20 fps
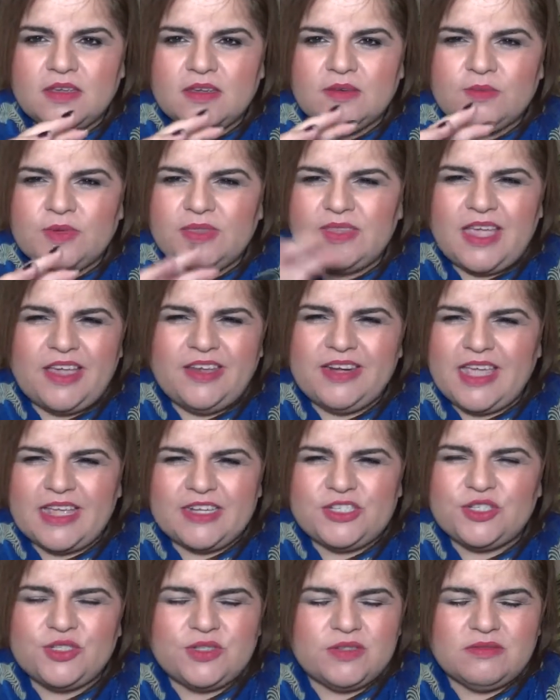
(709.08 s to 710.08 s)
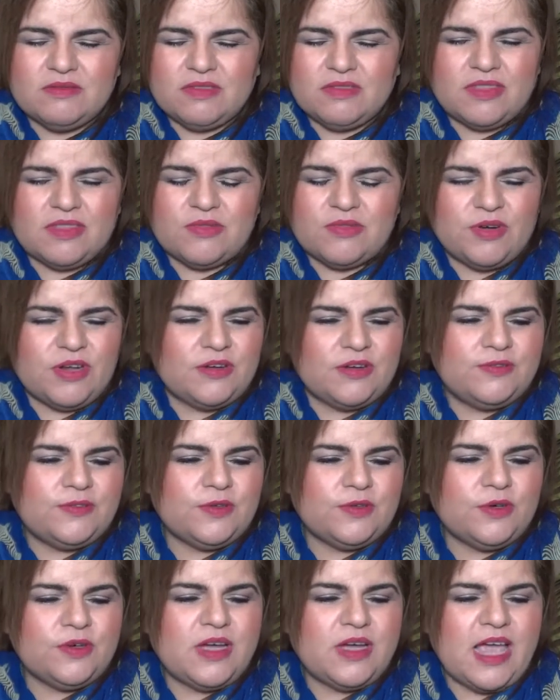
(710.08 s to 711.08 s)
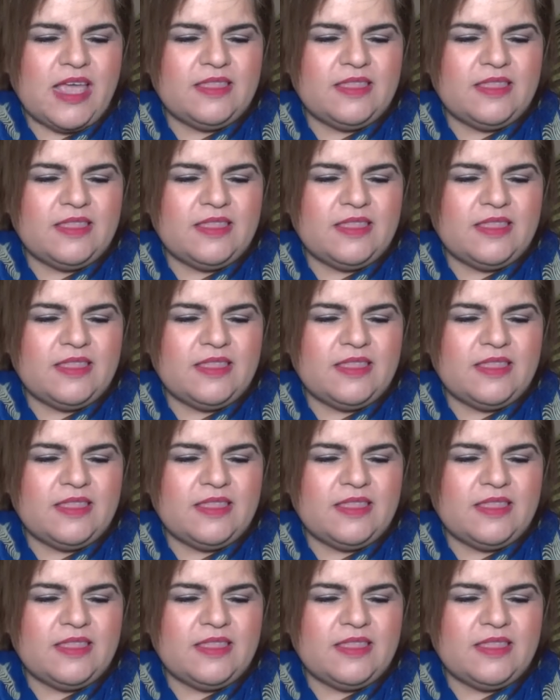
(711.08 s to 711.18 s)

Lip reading: when they only had 3 or 4,